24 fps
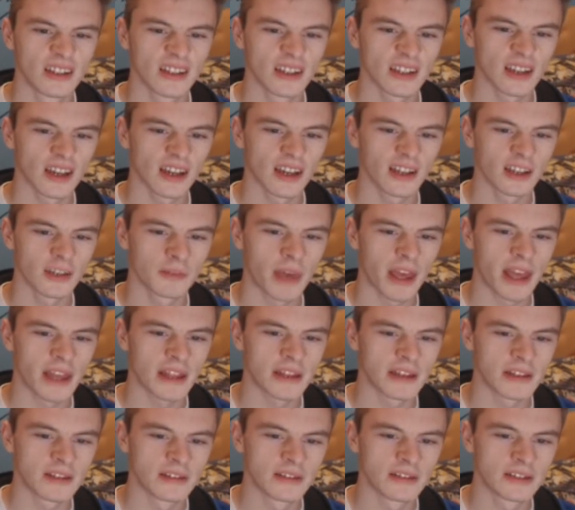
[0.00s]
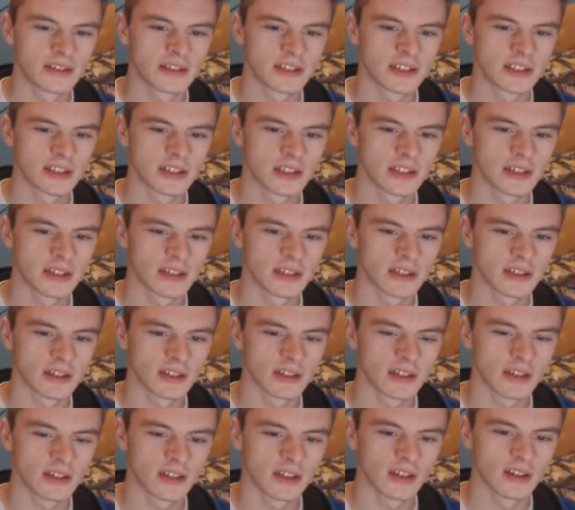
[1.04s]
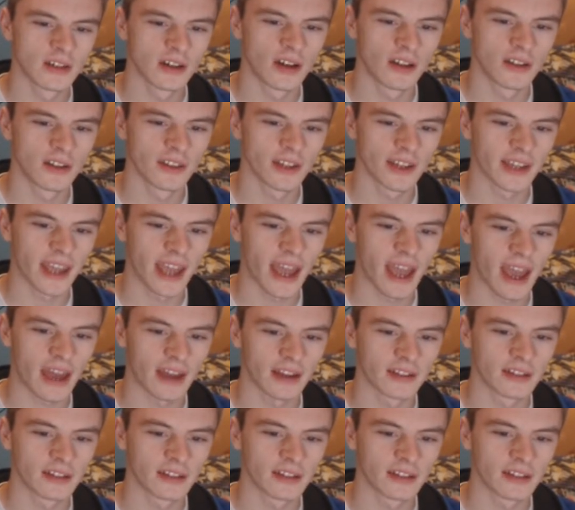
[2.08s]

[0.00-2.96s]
It kind of depends on the cat.